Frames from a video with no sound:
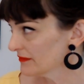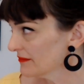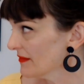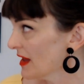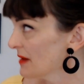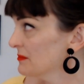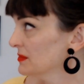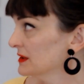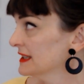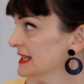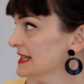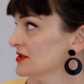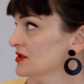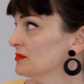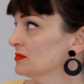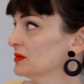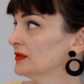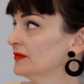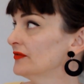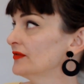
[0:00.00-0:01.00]

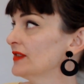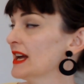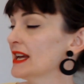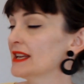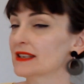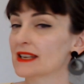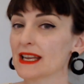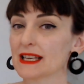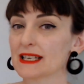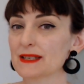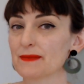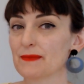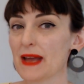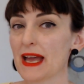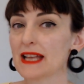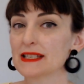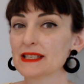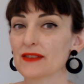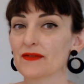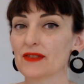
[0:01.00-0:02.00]
Pleasurable, fun,
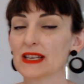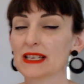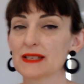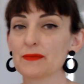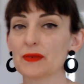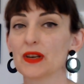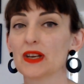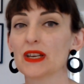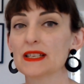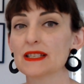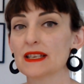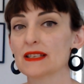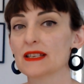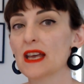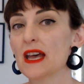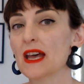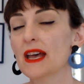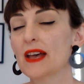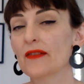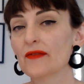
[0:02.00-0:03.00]
expansive experiences.
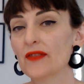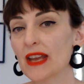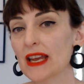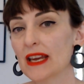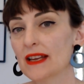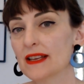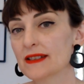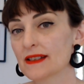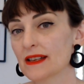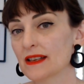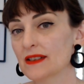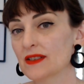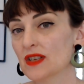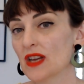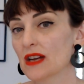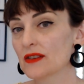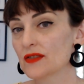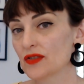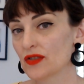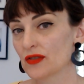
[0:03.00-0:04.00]
Venus
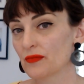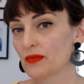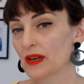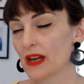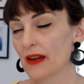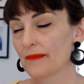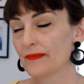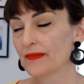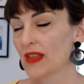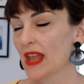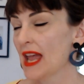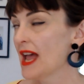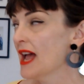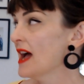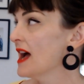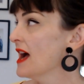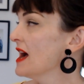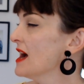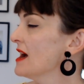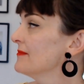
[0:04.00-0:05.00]
conjunct Jupiter.
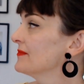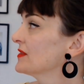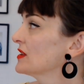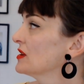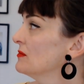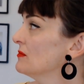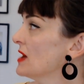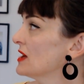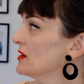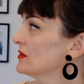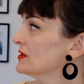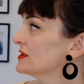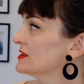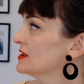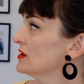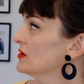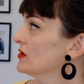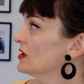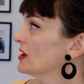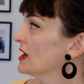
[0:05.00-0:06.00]
You might
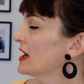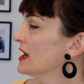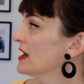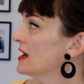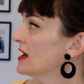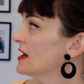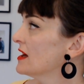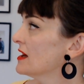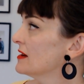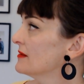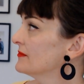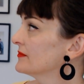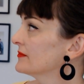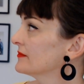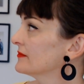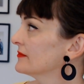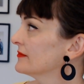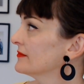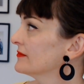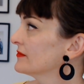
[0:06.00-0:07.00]
also
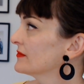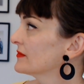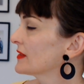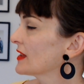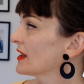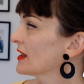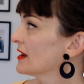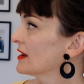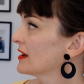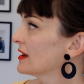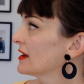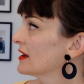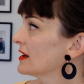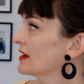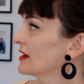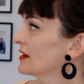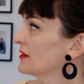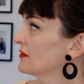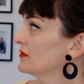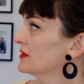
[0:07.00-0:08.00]

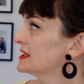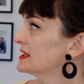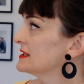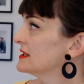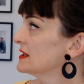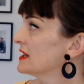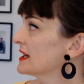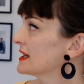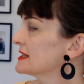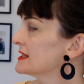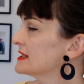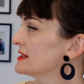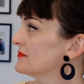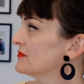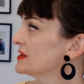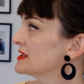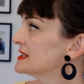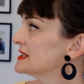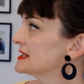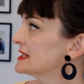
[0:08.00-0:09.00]
like I said,
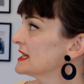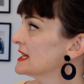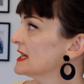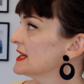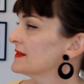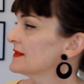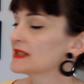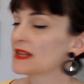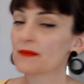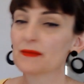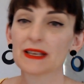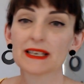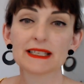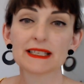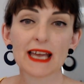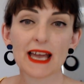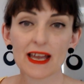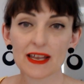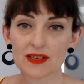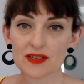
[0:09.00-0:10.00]
receive something
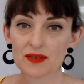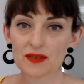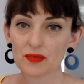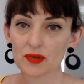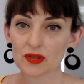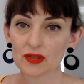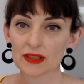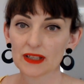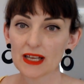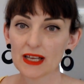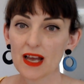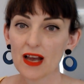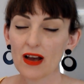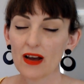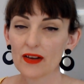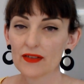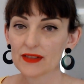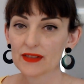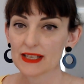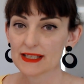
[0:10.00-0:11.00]
tangible
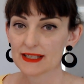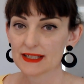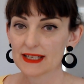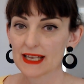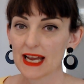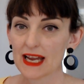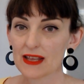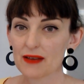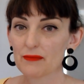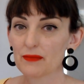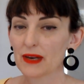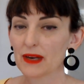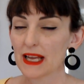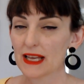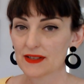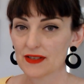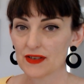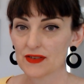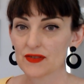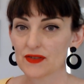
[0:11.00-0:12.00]
on this day that
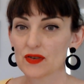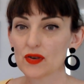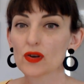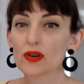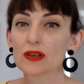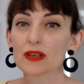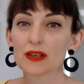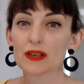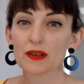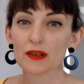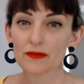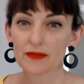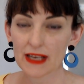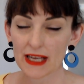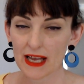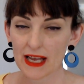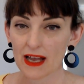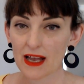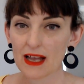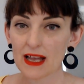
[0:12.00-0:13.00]
blesses your
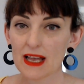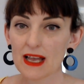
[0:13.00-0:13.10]
career.